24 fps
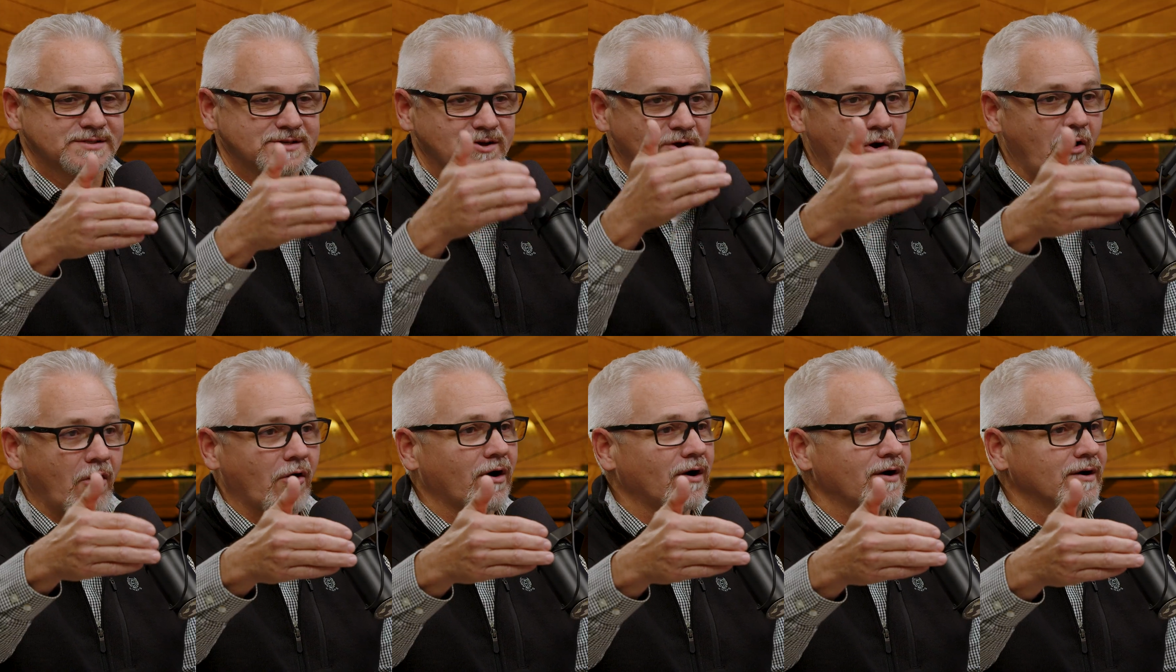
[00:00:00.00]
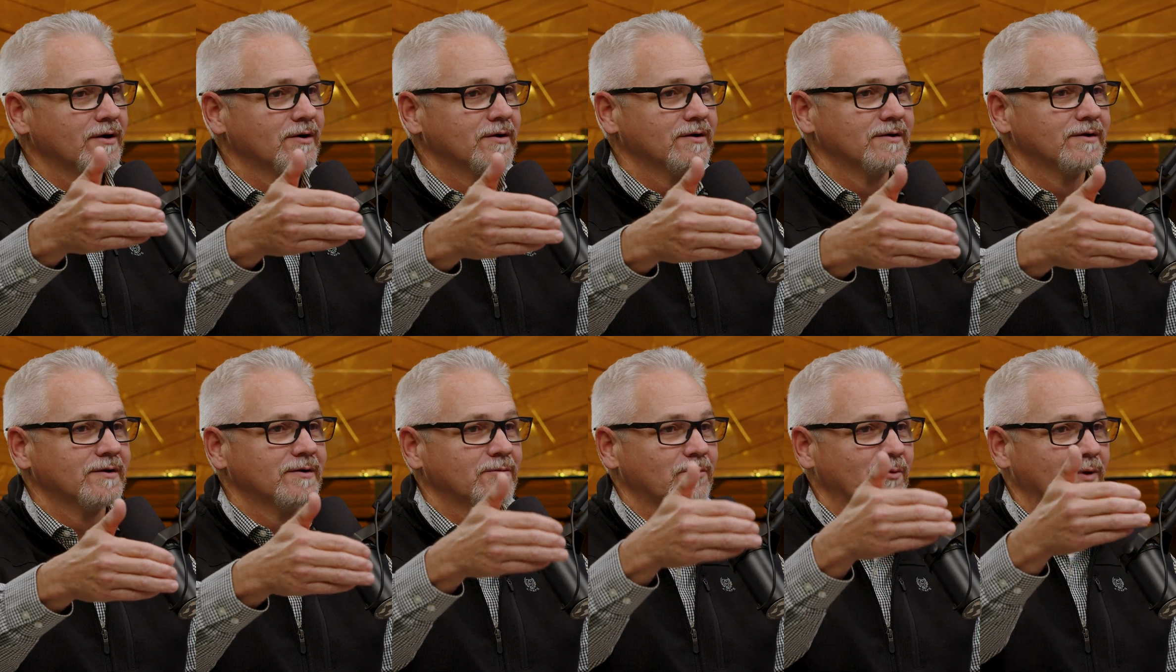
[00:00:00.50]
car
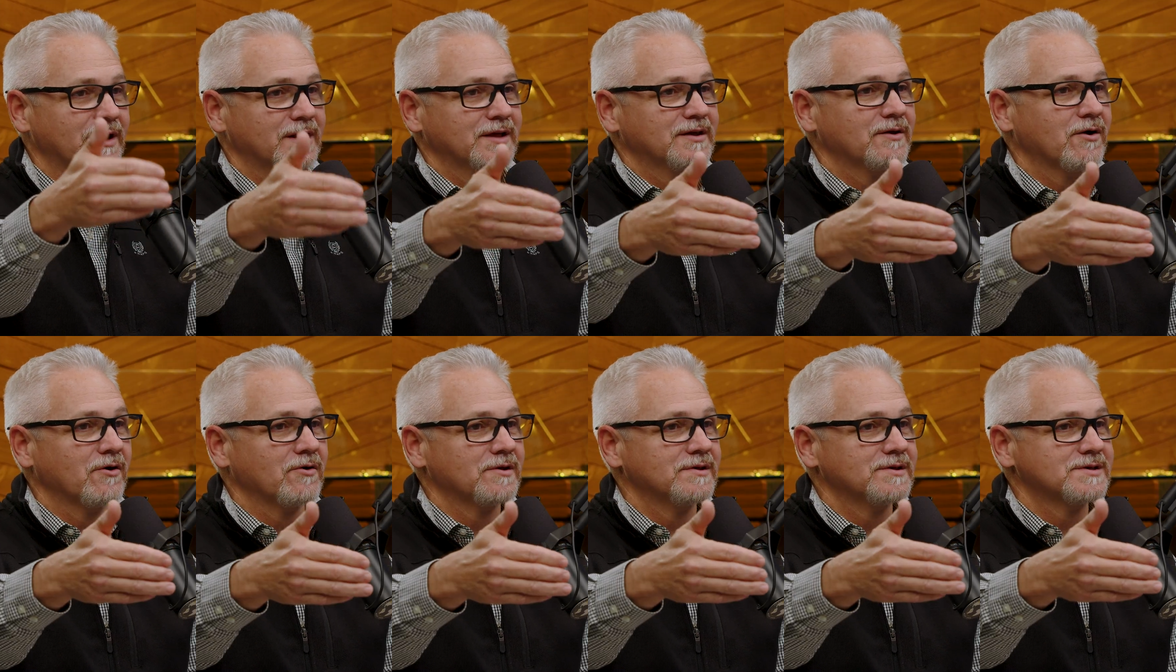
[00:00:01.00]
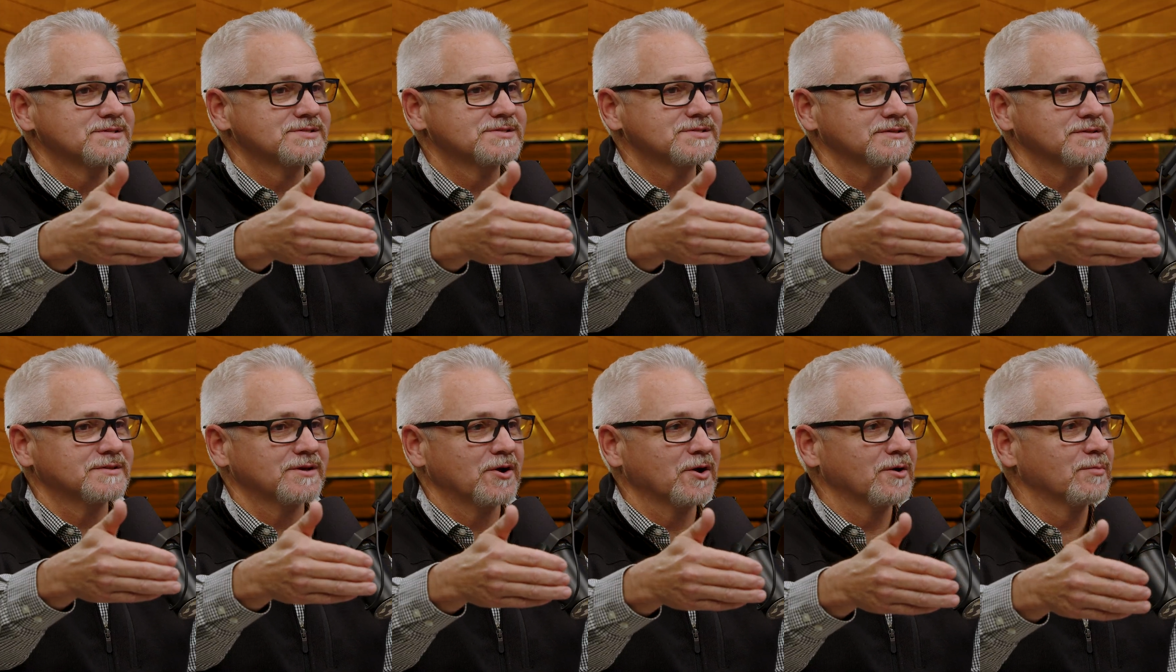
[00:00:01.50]
waiting on us
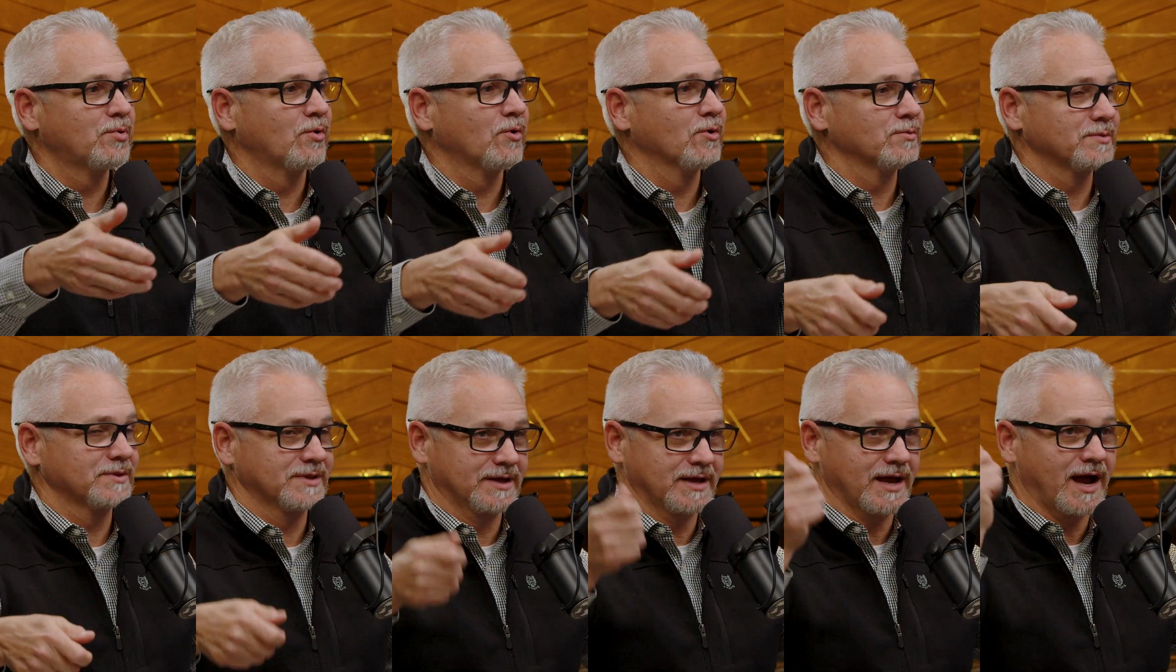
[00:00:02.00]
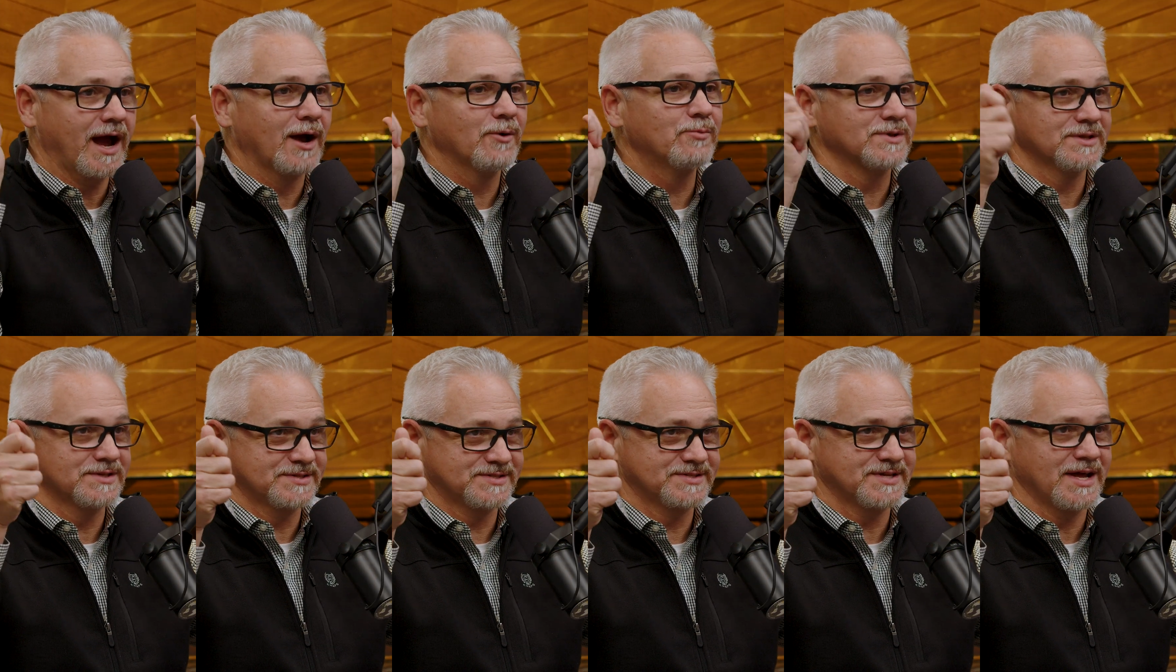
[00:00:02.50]
at the airport with a guy
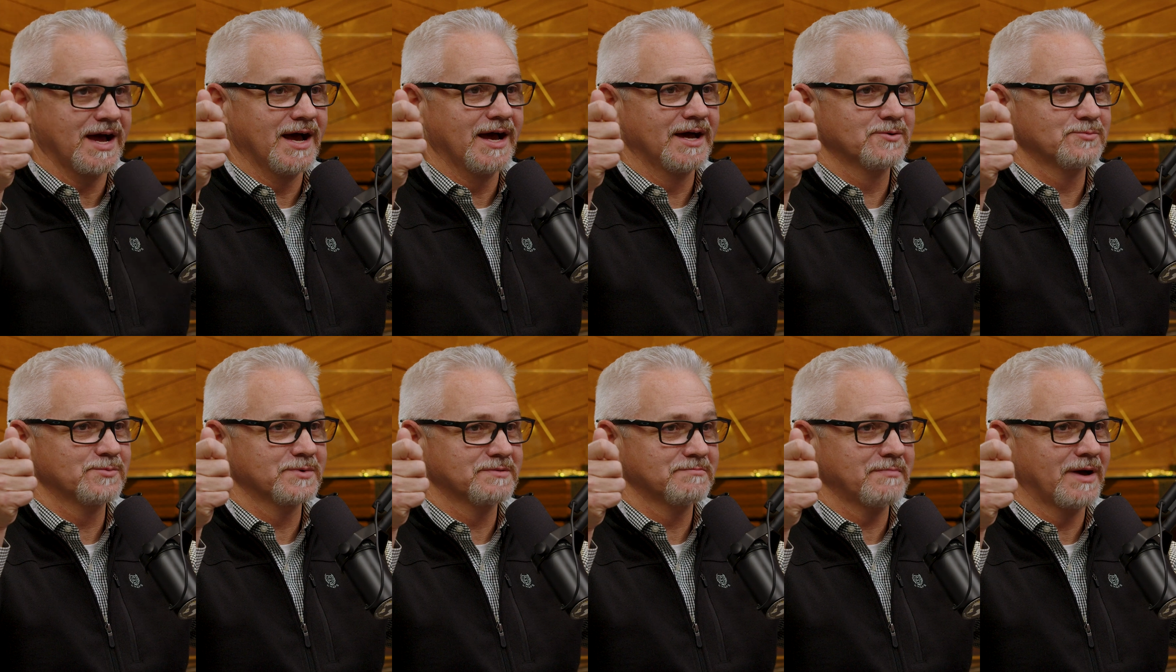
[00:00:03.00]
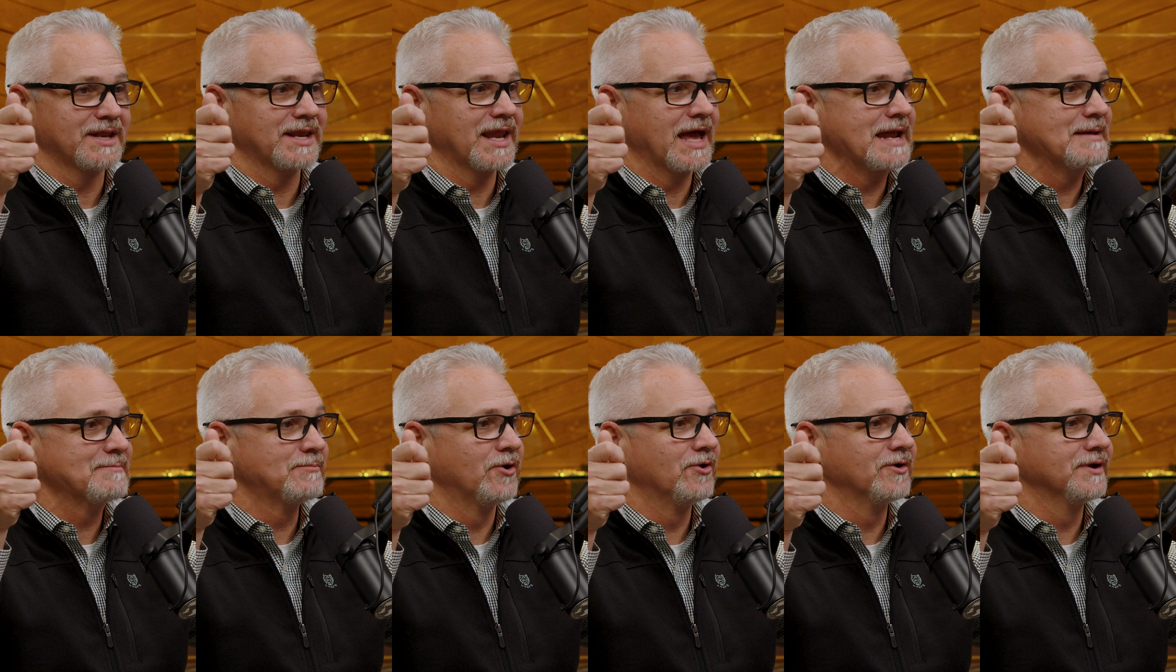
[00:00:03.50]
with a sign with my
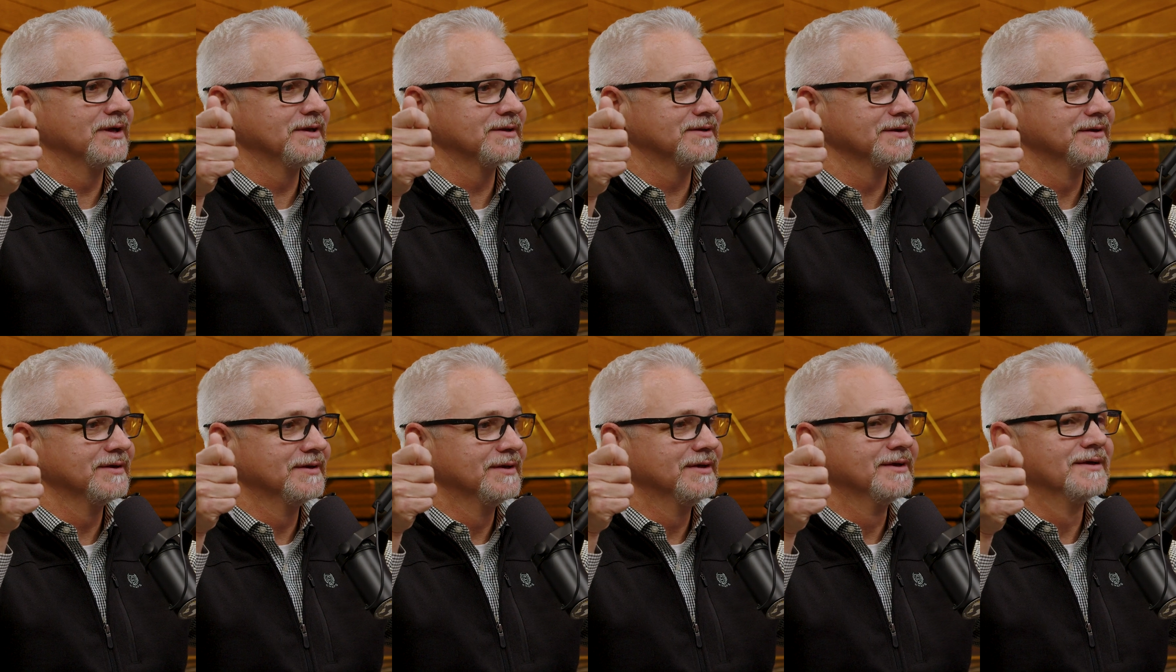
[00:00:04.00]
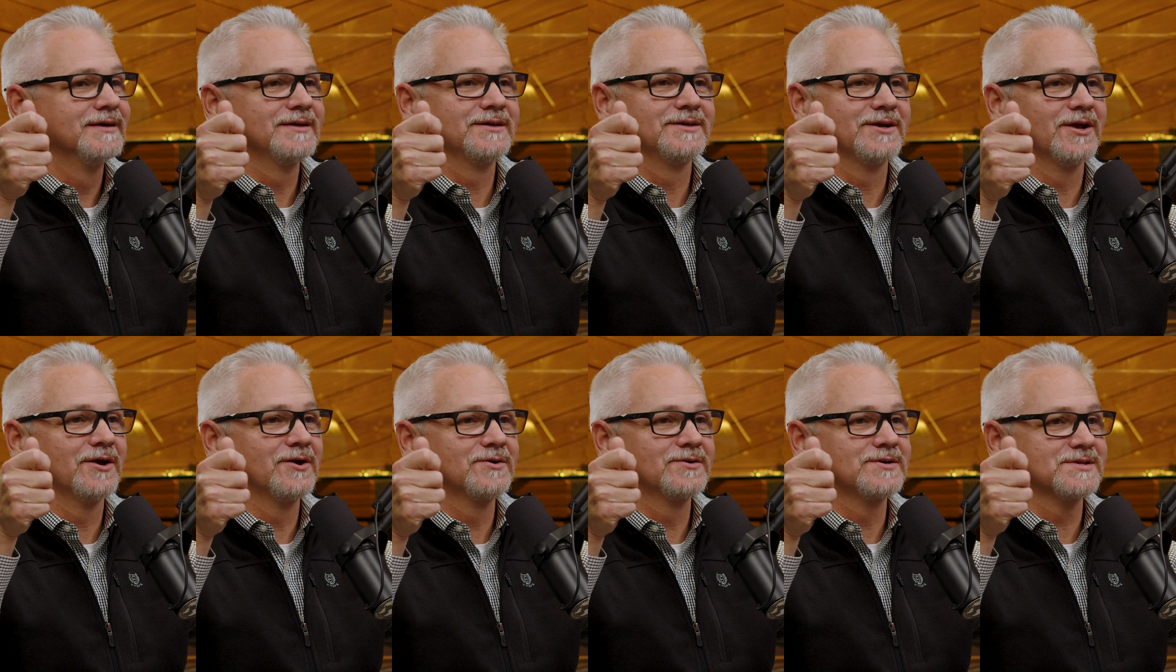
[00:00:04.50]
name on it, you
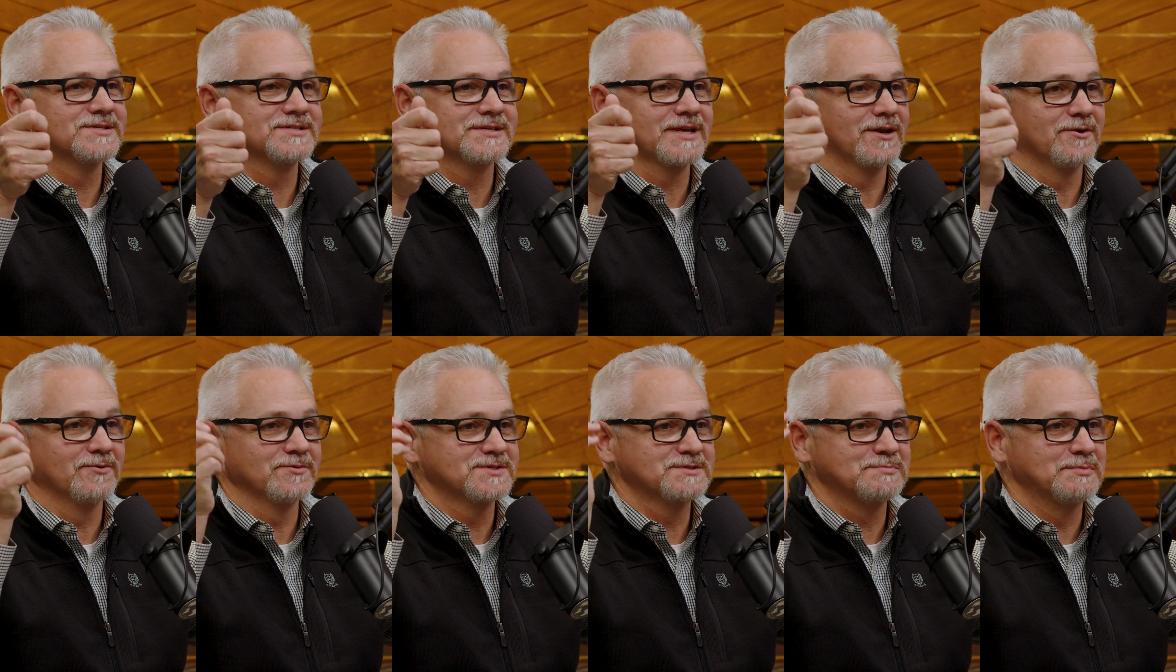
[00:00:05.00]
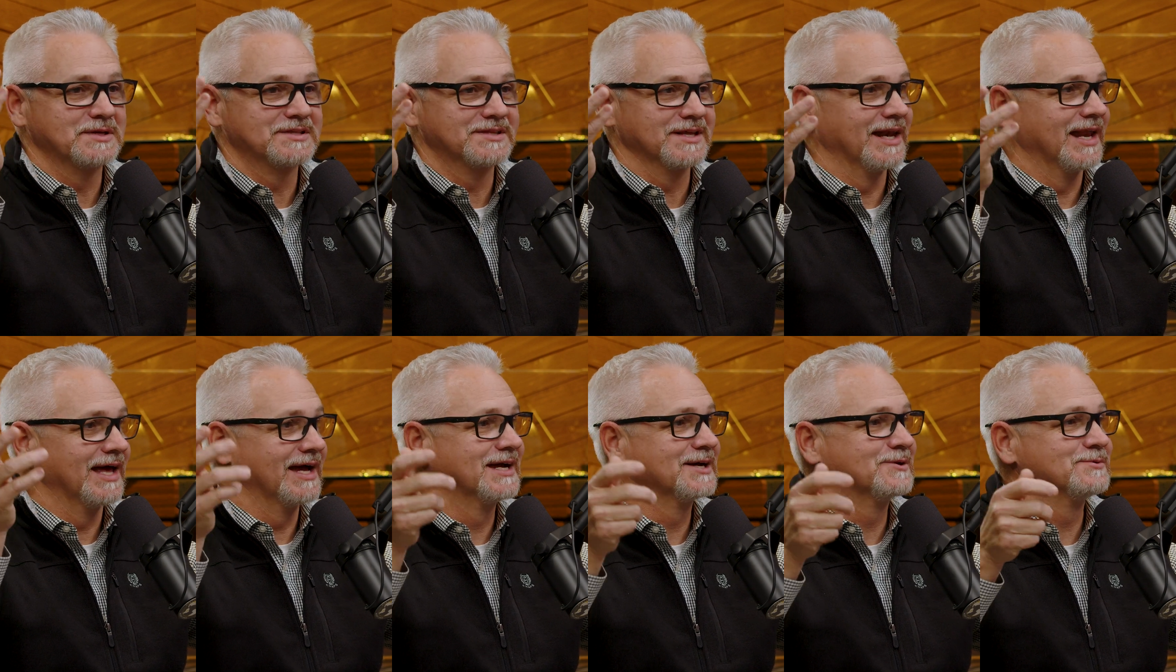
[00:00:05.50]
know, because I don't speak the
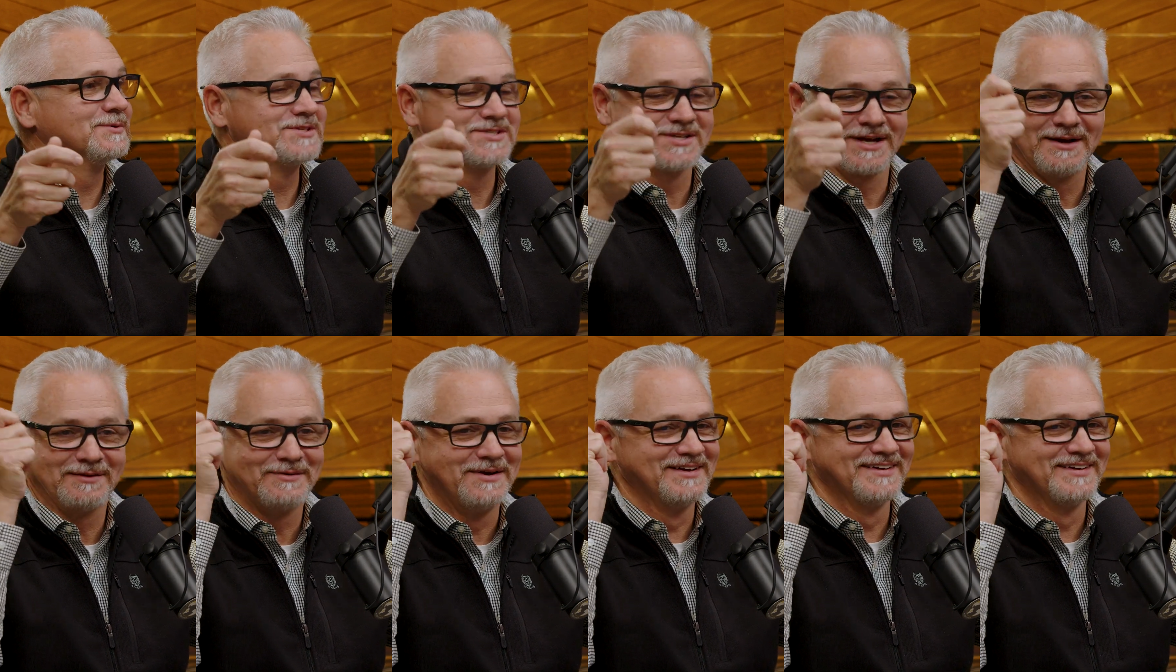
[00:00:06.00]
language. Did